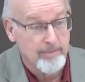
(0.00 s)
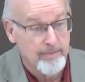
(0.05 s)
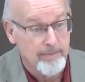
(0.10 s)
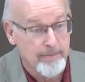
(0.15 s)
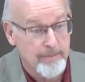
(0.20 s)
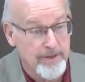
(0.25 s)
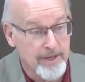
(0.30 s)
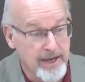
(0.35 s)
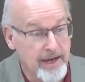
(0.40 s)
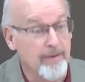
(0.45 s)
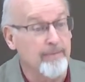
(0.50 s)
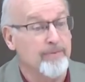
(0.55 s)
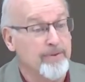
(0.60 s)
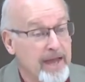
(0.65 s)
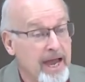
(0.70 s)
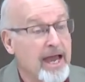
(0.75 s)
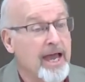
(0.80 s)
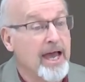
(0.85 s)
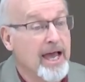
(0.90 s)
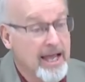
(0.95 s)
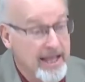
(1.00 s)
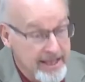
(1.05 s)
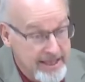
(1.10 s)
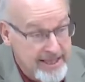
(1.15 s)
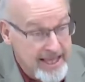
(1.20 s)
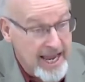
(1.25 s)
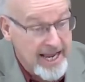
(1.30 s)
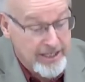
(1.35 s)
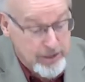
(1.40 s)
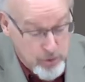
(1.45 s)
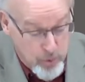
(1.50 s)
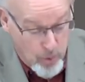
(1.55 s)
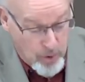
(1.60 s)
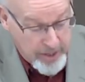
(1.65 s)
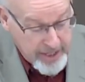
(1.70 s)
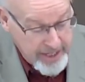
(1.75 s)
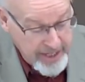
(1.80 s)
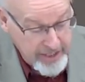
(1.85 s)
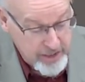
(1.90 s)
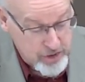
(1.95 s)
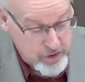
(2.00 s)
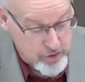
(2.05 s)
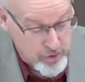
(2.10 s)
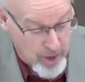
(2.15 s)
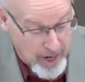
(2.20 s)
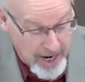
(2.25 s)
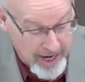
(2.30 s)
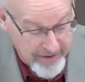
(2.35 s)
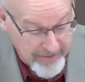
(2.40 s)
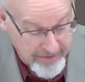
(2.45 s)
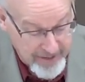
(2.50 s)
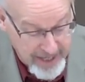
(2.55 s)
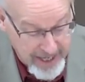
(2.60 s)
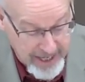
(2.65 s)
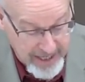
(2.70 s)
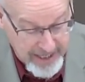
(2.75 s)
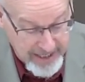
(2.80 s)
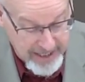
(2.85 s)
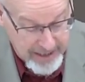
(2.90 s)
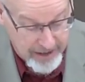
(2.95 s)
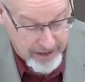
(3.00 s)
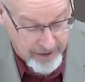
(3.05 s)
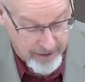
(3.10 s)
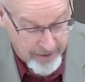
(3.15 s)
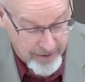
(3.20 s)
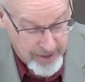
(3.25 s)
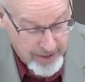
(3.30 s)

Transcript: Yeah, that's what he's driving at here.